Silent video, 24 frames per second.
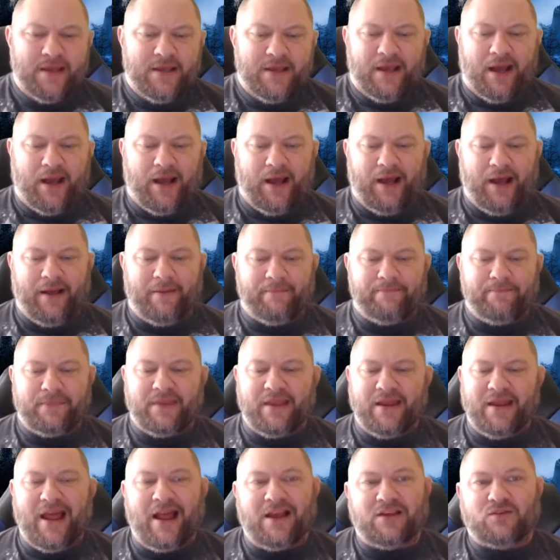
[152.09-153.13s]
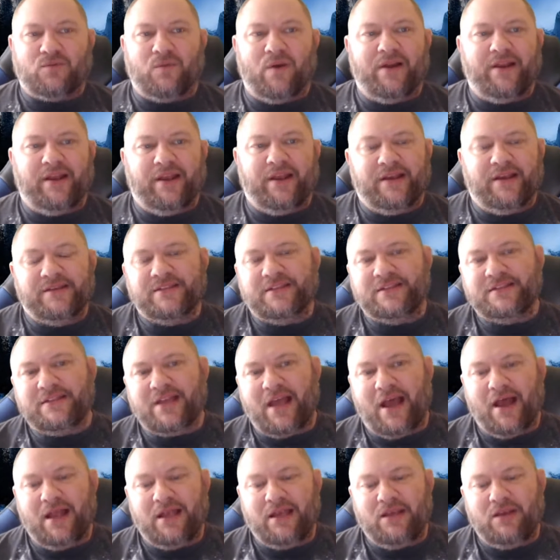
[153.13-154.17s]
The next one is
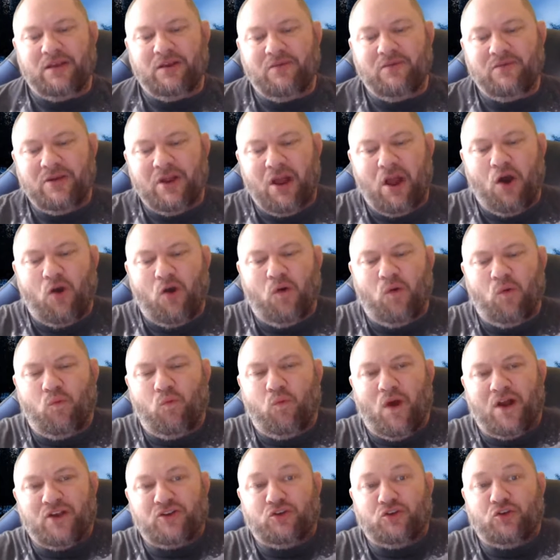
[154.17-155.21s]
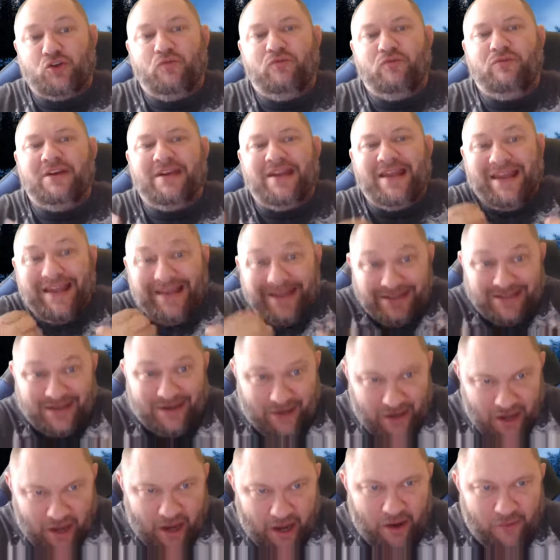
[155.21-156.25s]
that you know what you need to
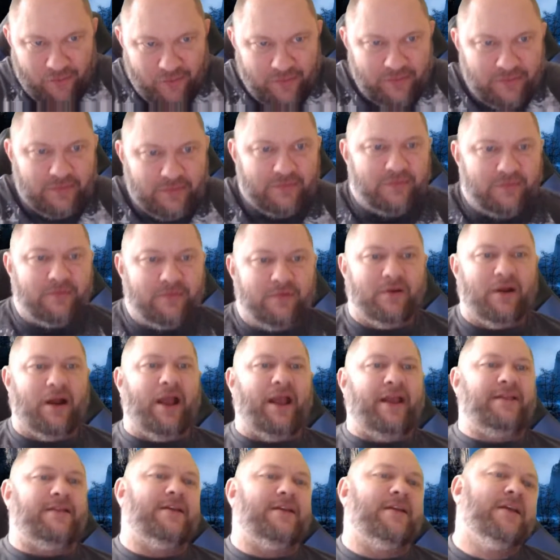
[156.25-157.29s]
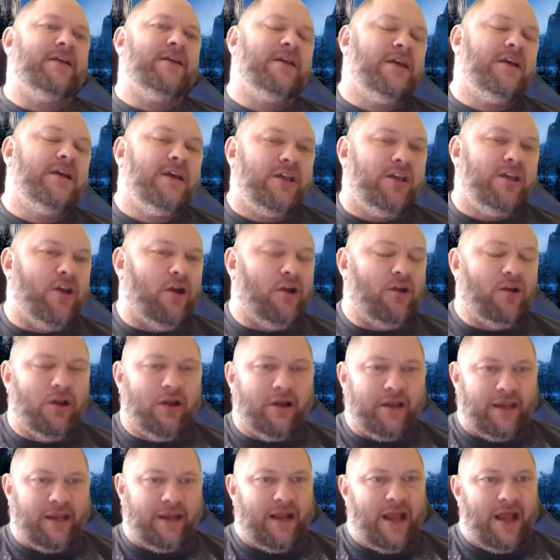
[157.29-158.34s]
know, right? You're
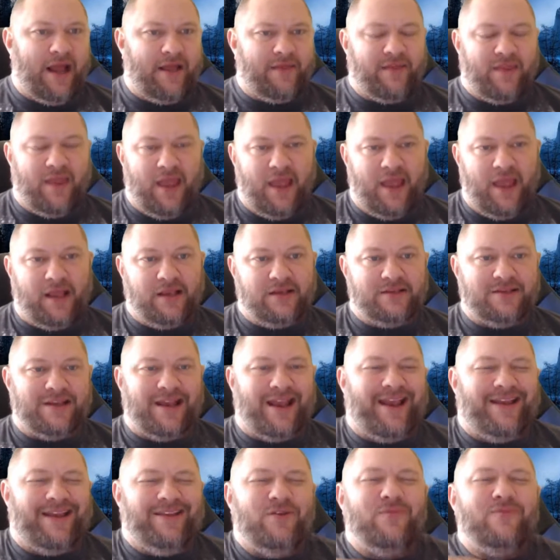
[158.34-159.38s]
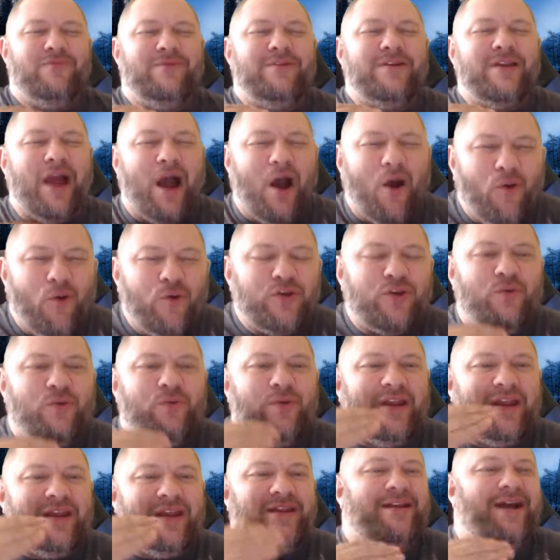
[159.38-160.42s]
looking at things and you know you
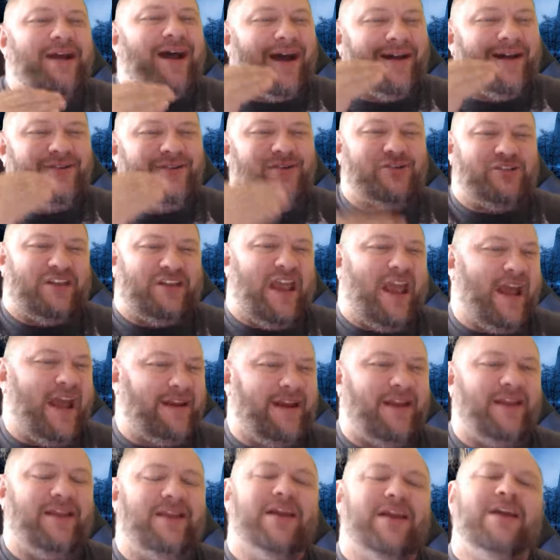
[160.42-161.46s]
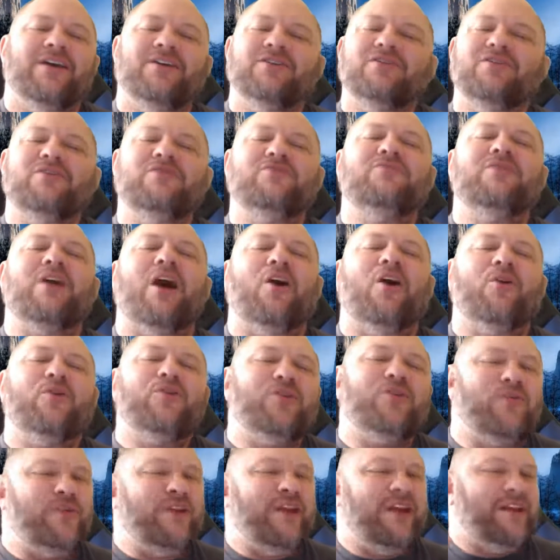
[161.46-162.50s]
need to understand it. You know
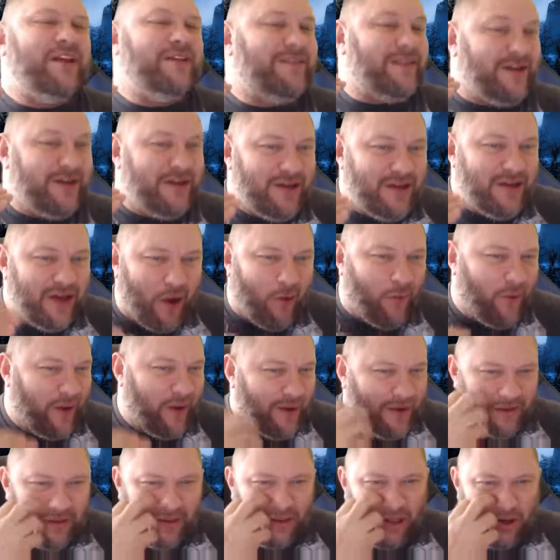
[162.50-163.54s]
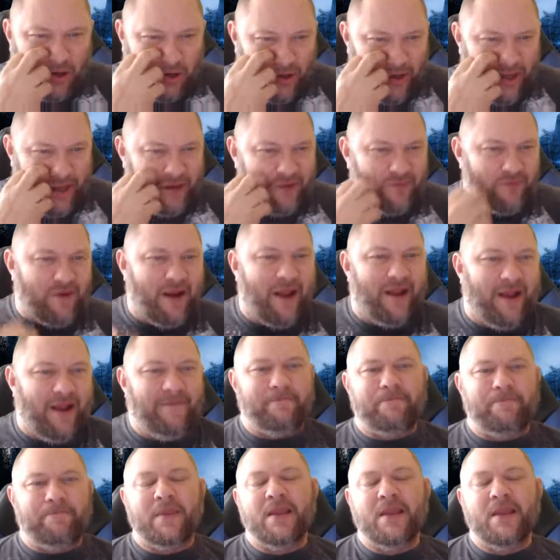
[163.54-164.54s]
you need to know it and learn it, right?